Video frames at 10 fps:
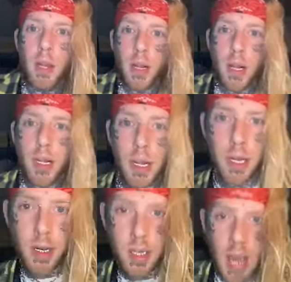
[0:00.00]

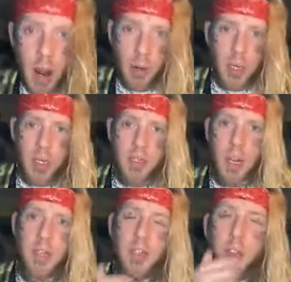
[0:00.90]
Clinton Dowlin
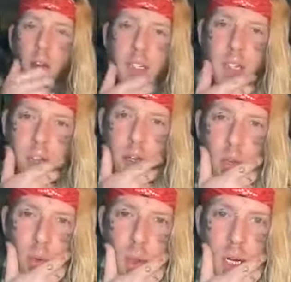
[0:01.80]
says, Thoughts on the
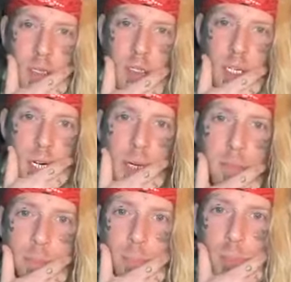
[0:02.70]
new metal
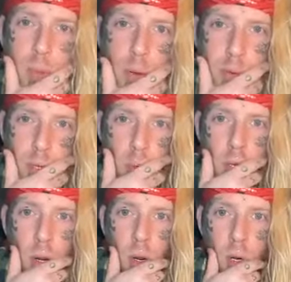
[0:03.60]
scene, both new and
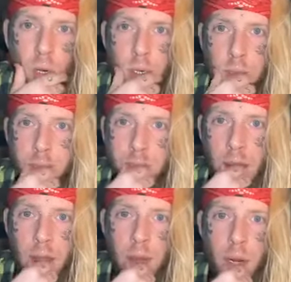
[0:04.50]
old,
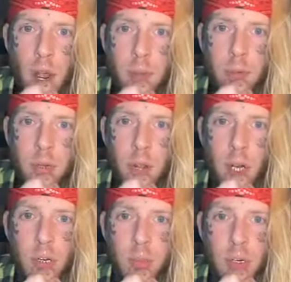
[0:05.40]
and their comp-
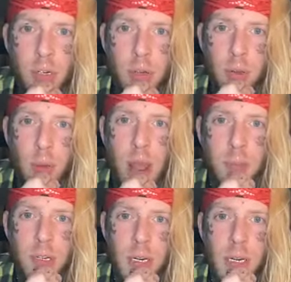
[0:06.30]
contribution to the rap
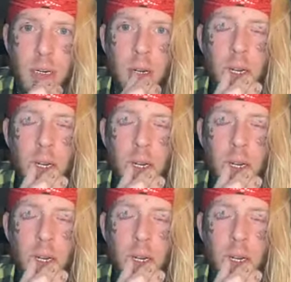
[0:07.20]
scene.